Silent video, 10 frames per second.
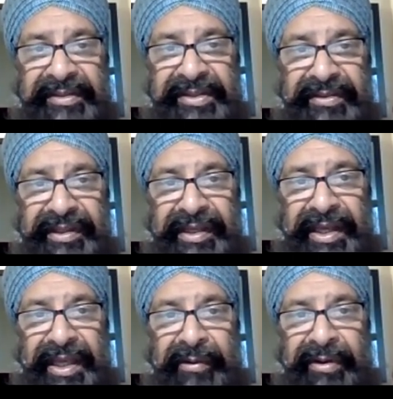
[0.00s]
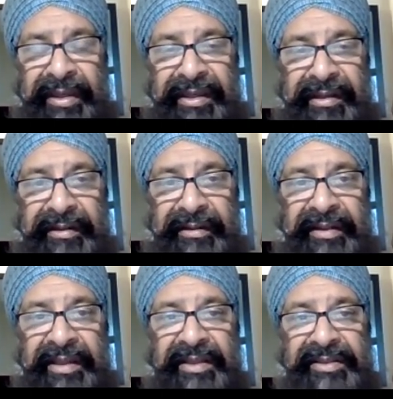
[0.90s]
So the airway here,
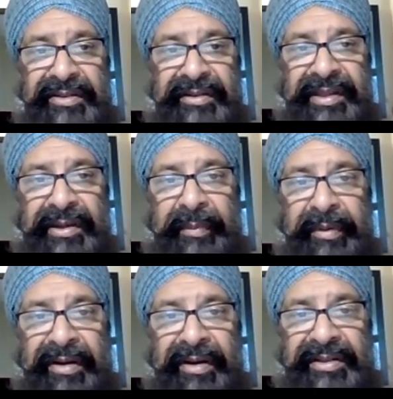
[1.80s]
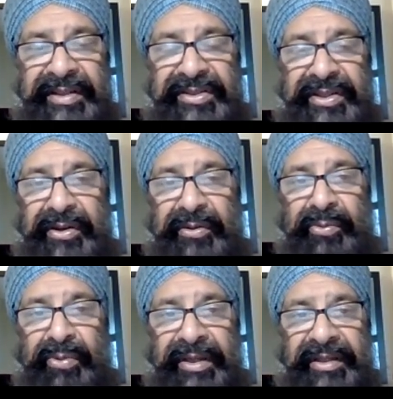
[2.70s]
sorry, the upper arch actually got
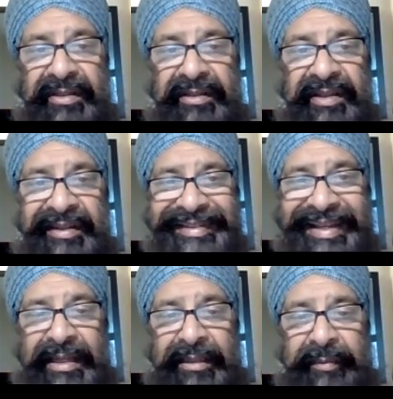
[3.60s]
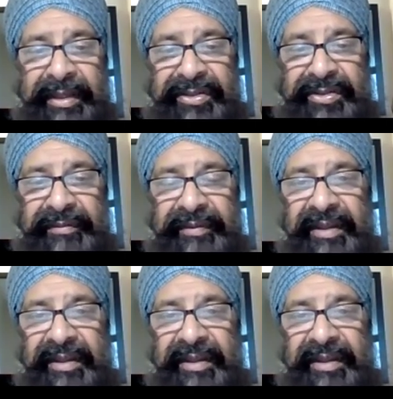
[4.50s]
wider in this adult patient.